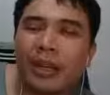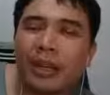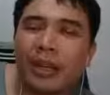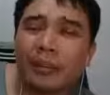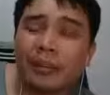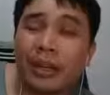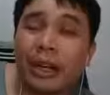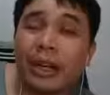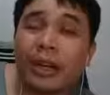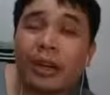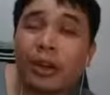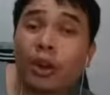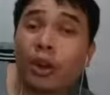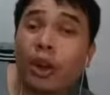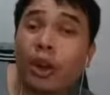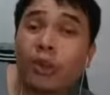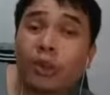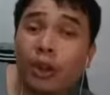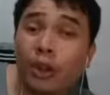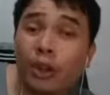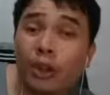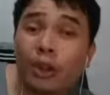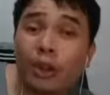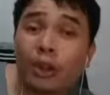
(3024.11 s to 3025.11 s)
better
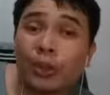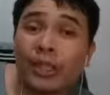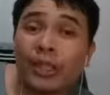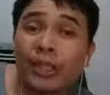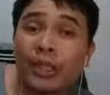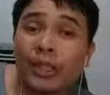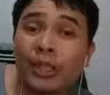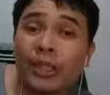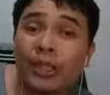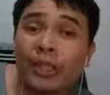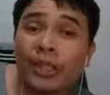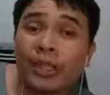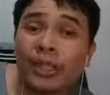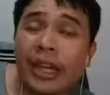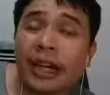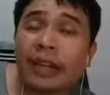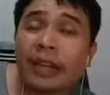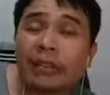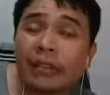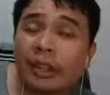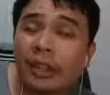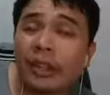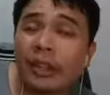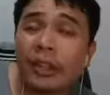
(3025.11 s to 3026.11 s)
opportunities
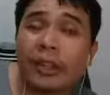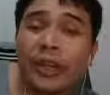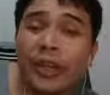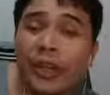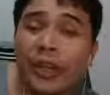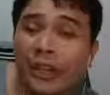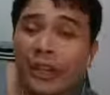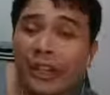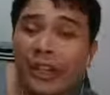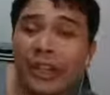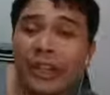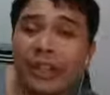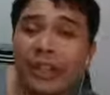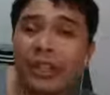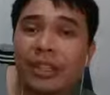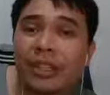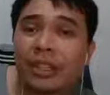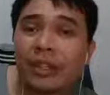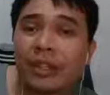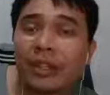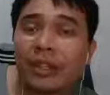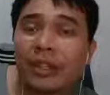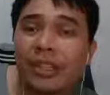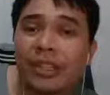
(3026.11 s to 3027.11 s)
after you get hired in the
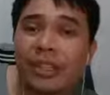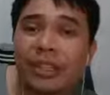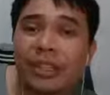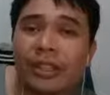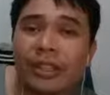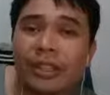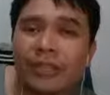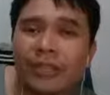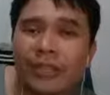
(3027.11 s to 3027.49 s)
call center,